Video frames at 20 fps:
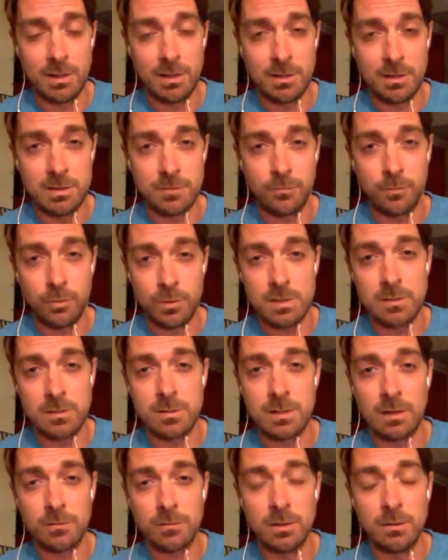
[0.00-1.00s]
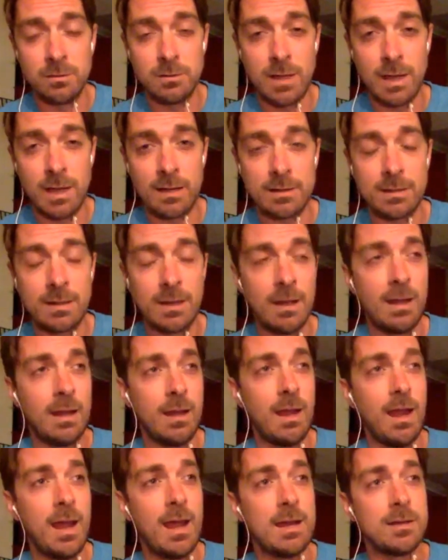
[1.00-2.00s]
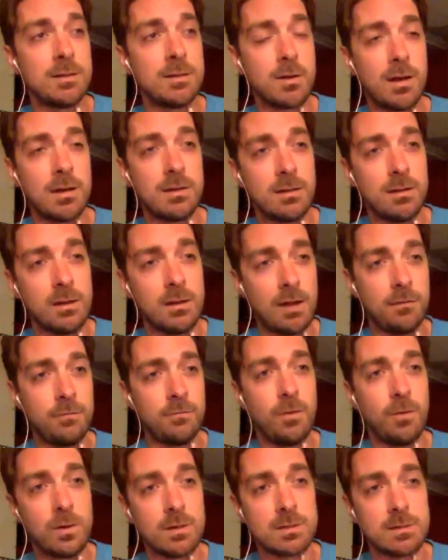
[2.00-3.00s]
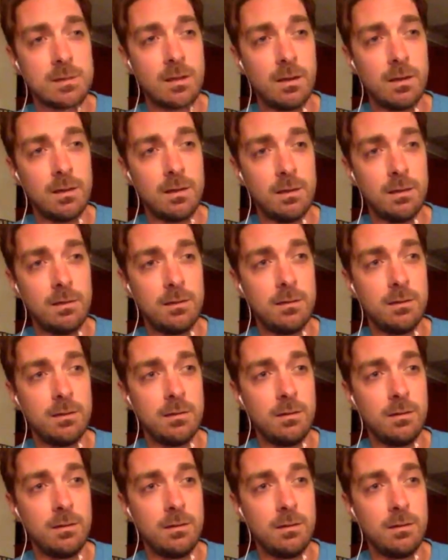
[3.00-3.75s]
and just forcing yourself to do that and trying to not focus on